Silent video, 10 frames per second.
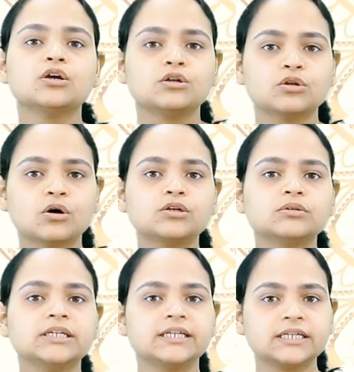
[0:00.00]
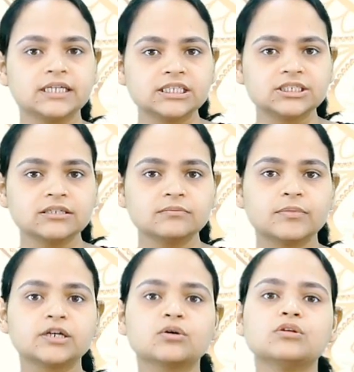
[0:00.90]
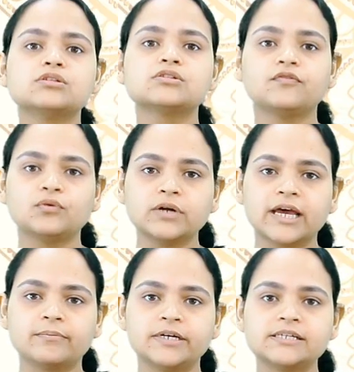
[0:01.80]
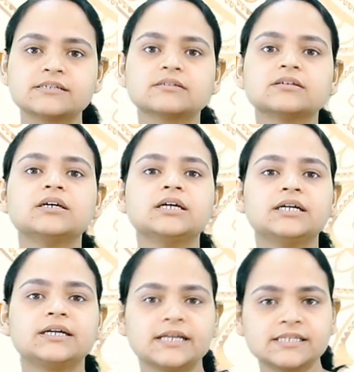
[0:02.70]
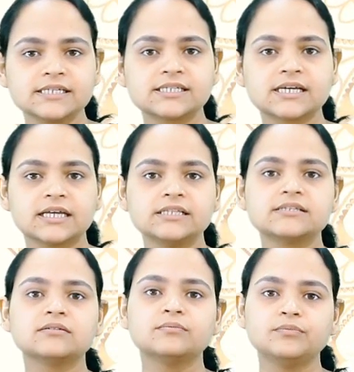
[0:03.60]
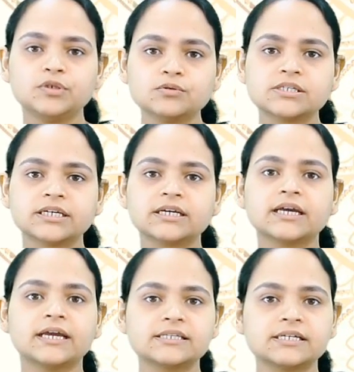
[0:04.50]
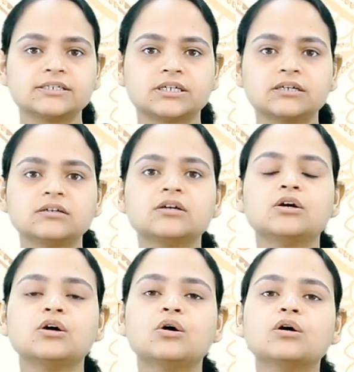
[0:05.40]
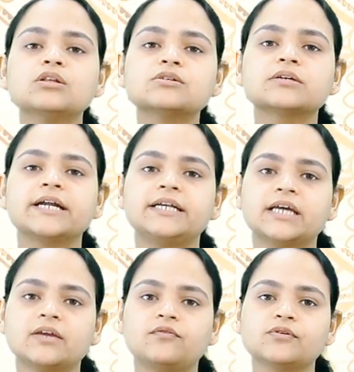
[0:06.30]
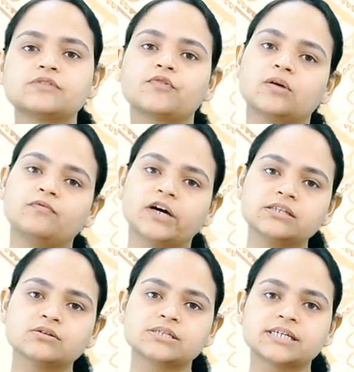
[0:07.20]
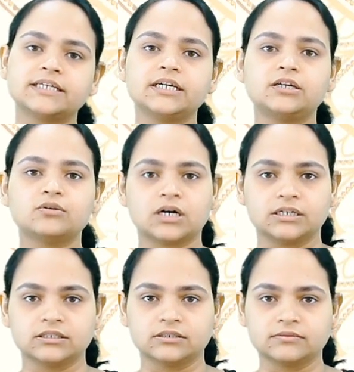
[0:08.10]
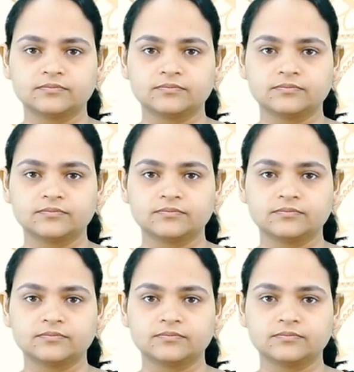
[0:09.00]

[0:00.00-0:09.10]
Not only religion but also food habits, dressing styles, music, etc. also get diffused from one society to another.